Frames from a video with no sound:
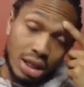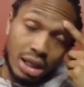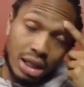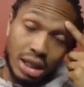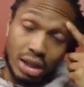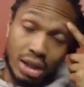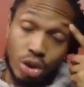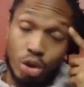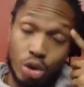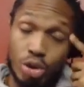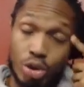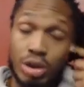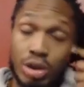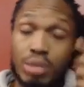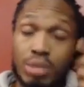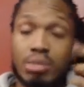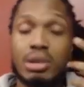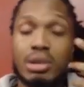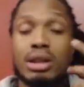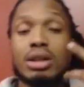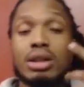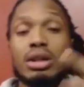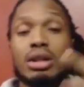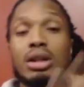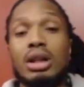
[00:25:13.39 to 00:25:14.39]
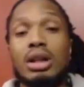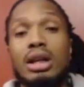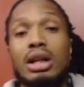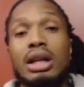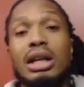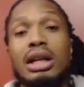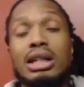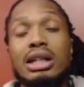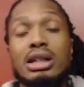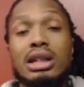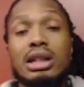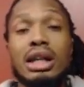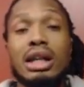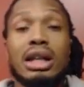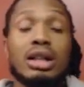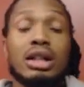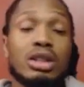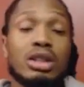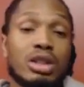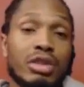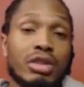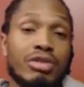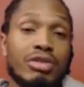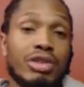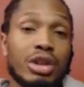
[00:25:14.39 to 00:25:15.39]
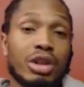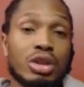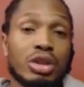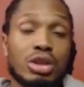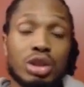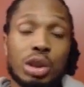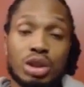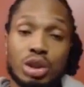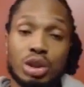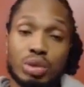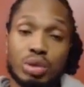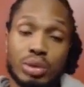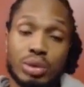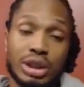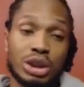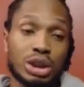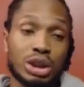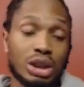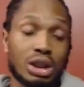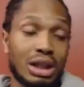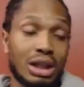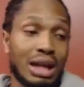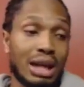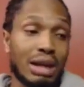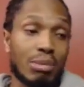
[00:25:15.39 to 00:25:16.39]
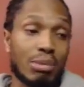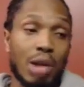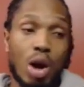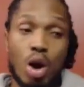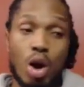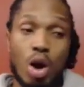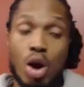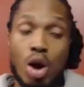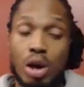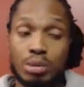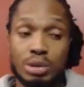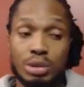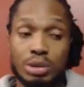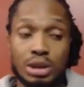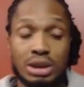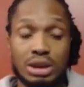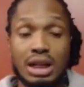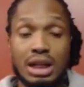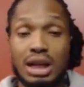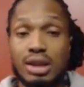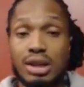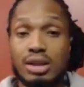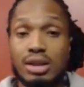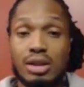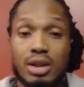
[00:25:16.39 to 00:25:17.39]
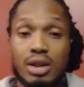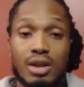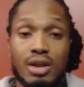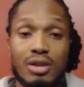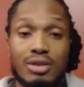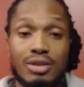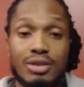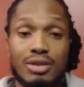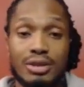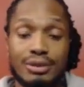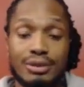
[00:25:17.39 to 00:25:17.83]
and treatment is at a severe situation like my arm just got cut off.